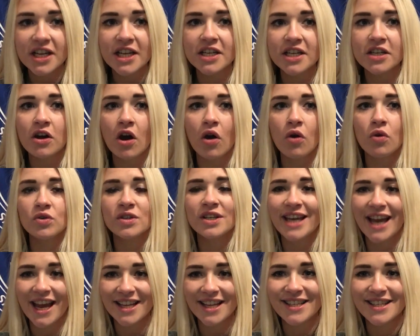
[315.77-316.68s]
goals
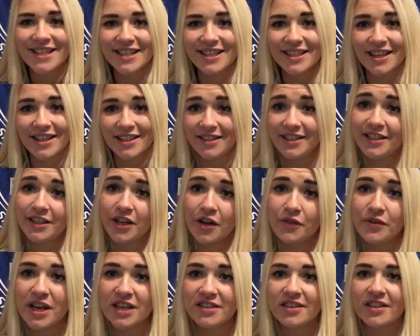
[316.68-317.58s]
again.
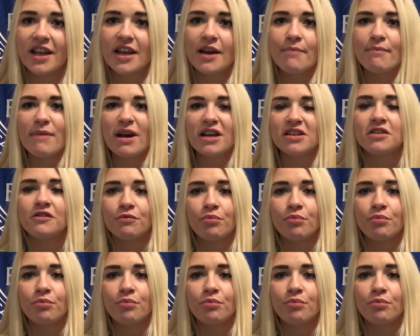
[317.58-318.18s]
Yesterday a massive